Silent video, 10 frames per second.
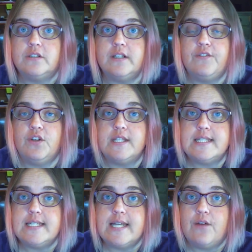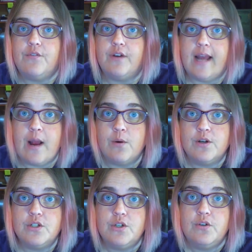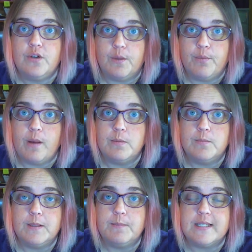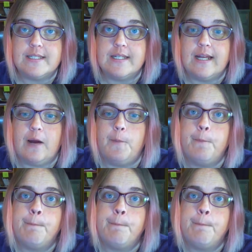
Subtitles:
If you can sit down for an hour or two, you could probably bust it out.